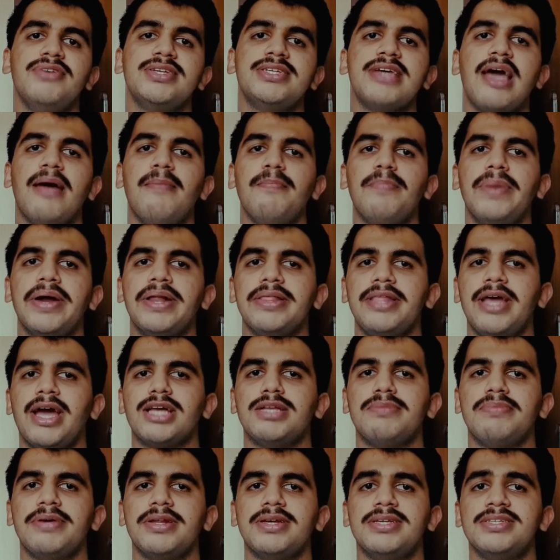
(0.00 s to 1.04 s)
which hamper the
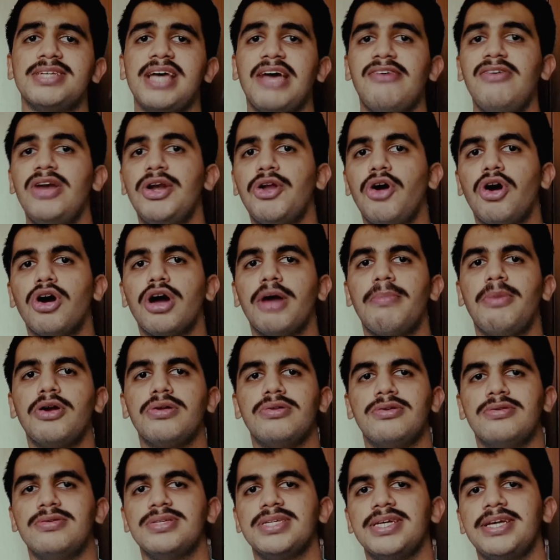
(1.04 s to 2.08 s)
experience. I will talk
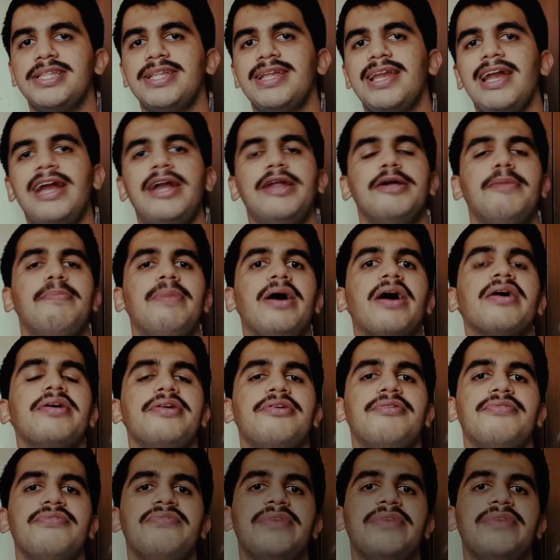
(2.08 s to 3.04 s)
about those in the later part of the